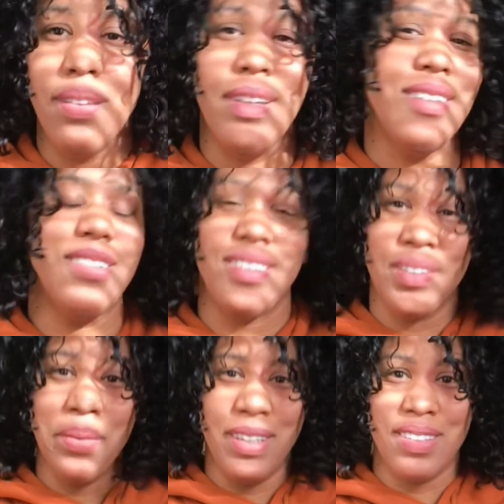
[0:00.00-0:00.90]
That's just
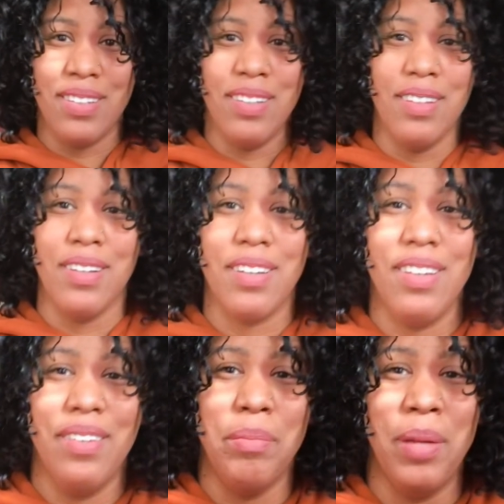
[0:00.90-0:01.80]
the way it's gonna look.
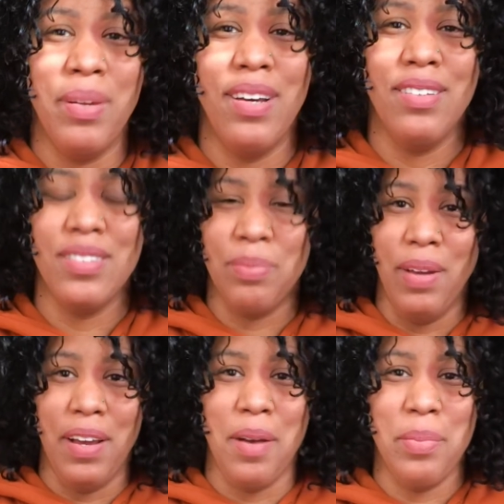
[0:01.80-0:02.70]
Maybe I'll just
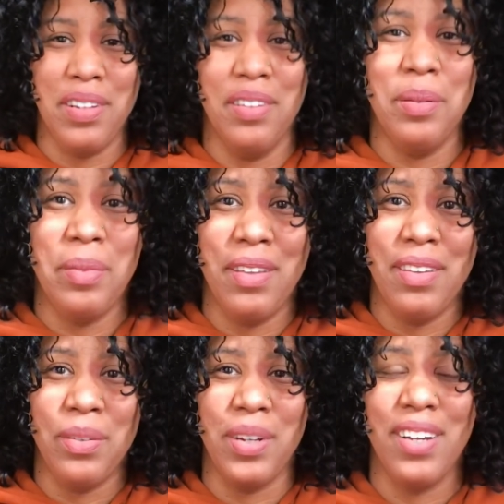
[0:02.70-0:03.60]
back up a little bit.
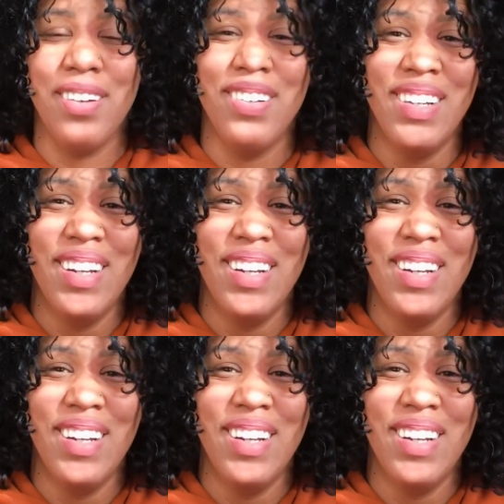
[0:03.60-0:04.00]
There we go.